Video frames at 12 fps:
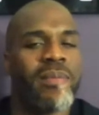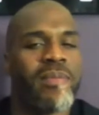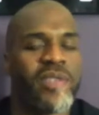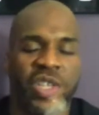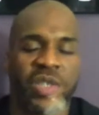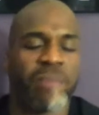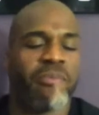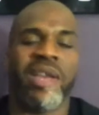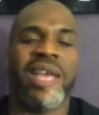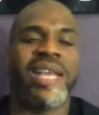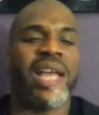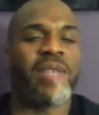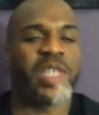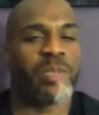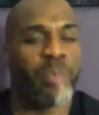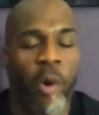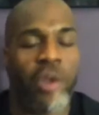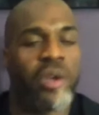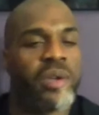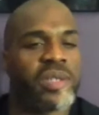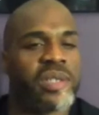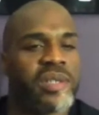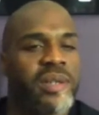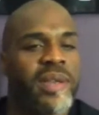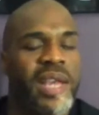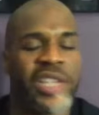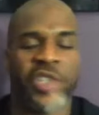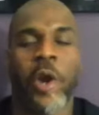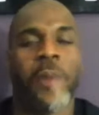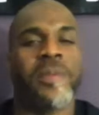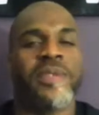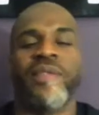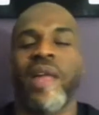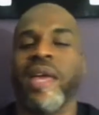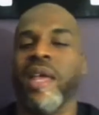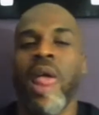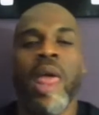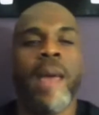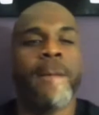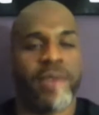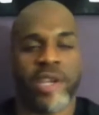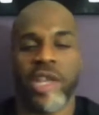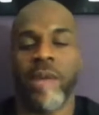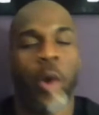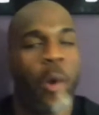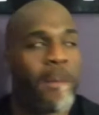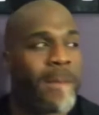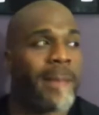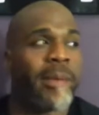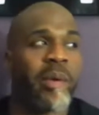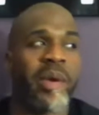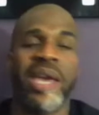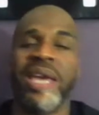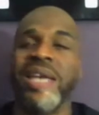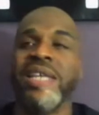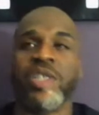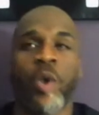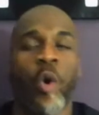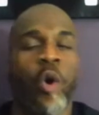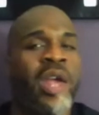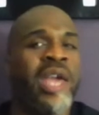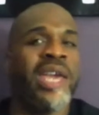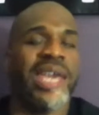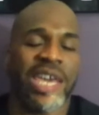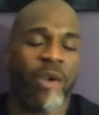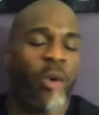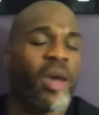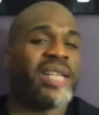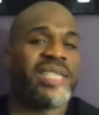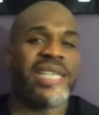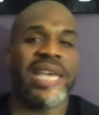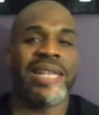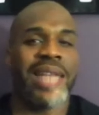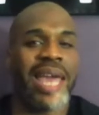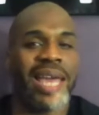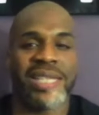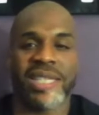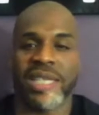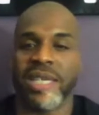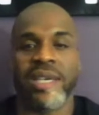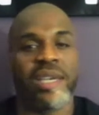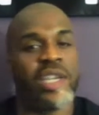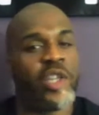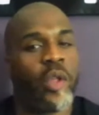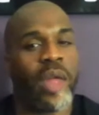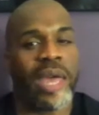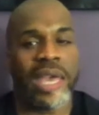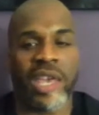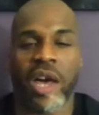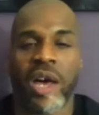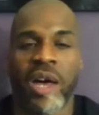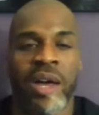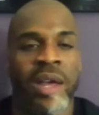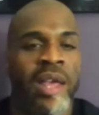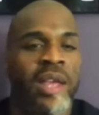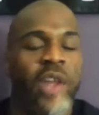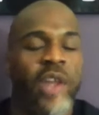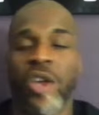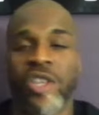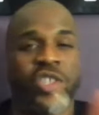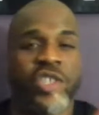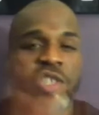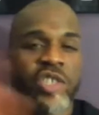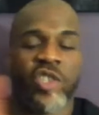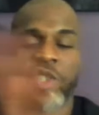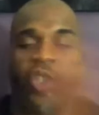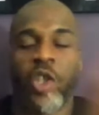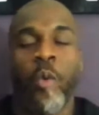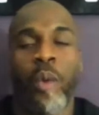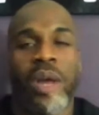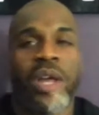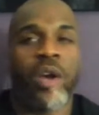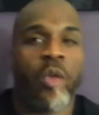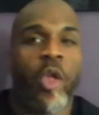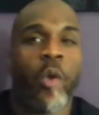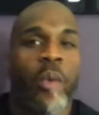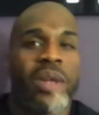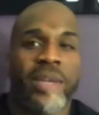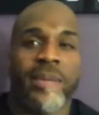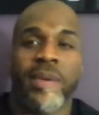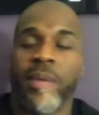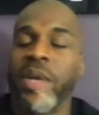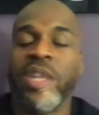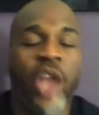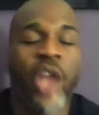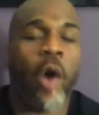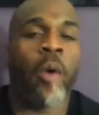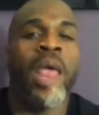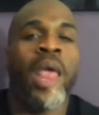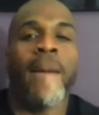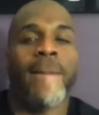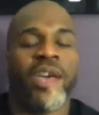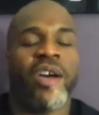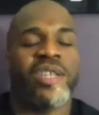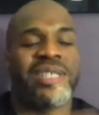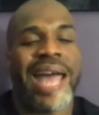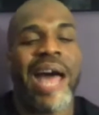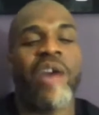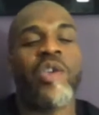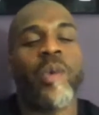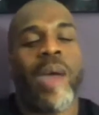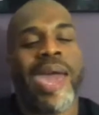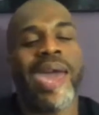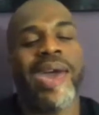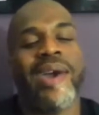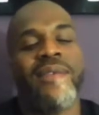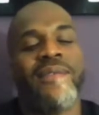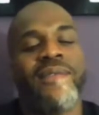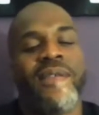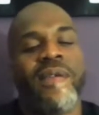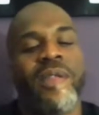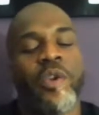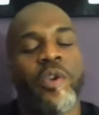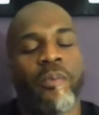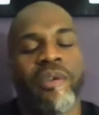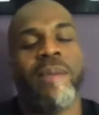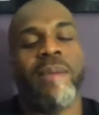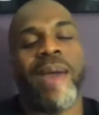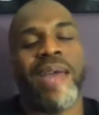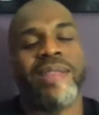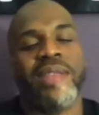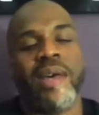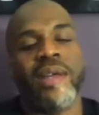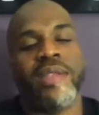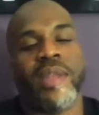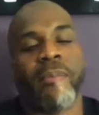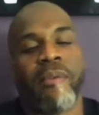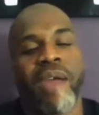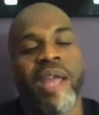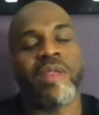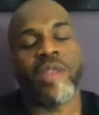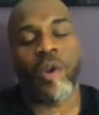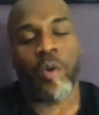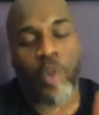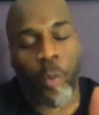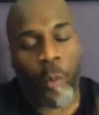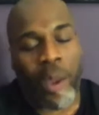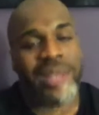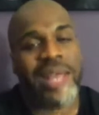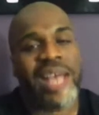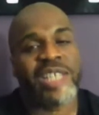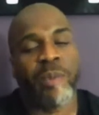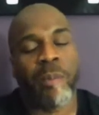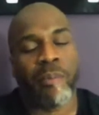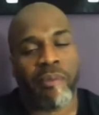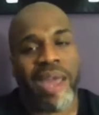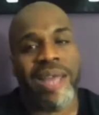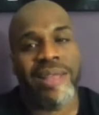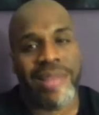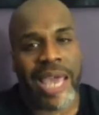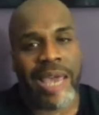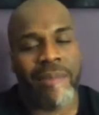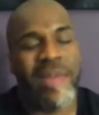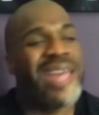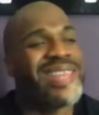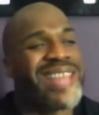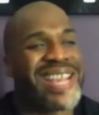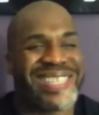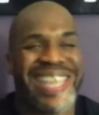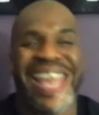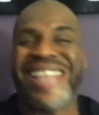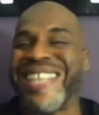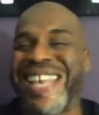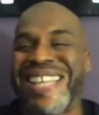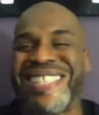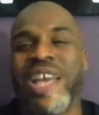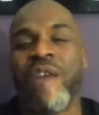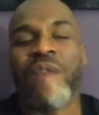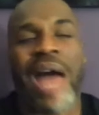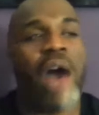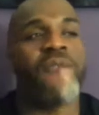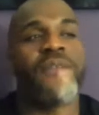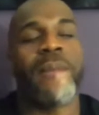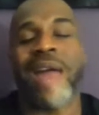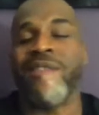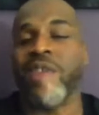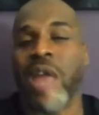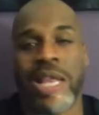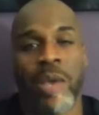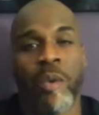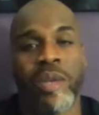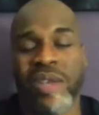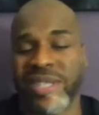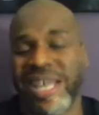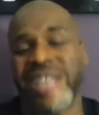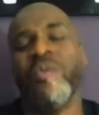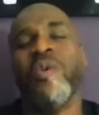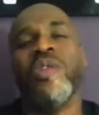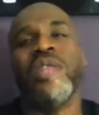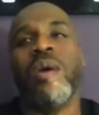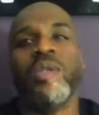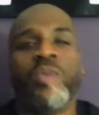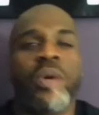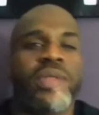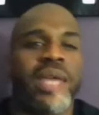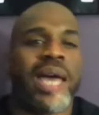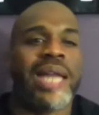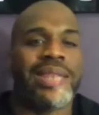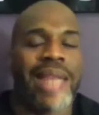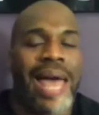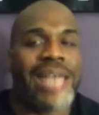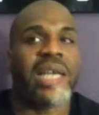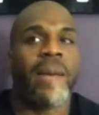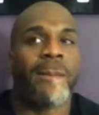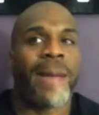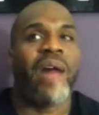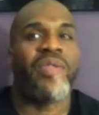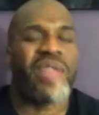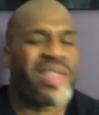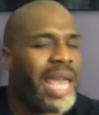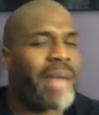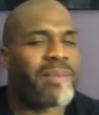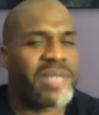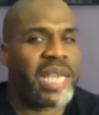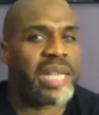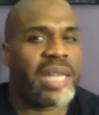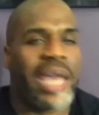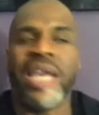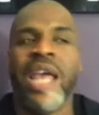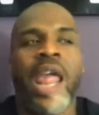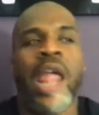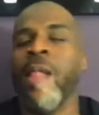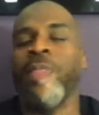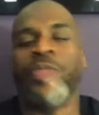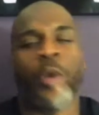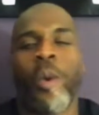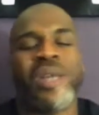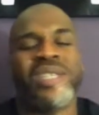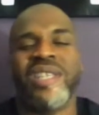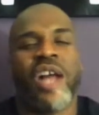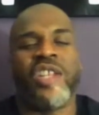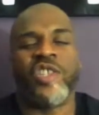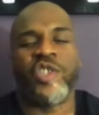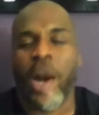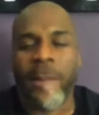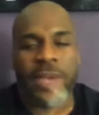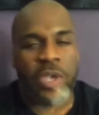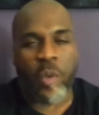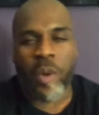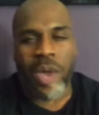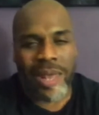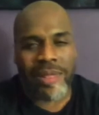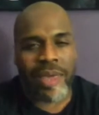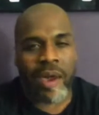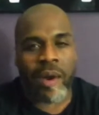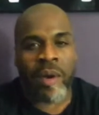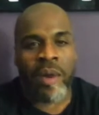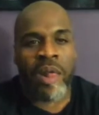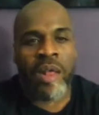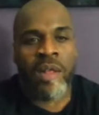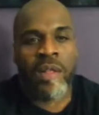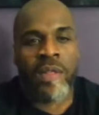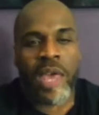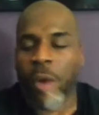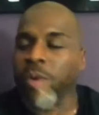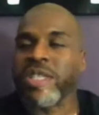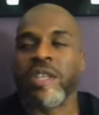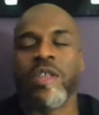bring any kind of spoils in terms of like bringing up old memories or equating TNA to all these just low rent WWE. No, because now you're bringing back the brand, the recognizable brand name that stands itself out from anyone else. That was one thing I liked about the name TNA. There wasn't a W in there. It was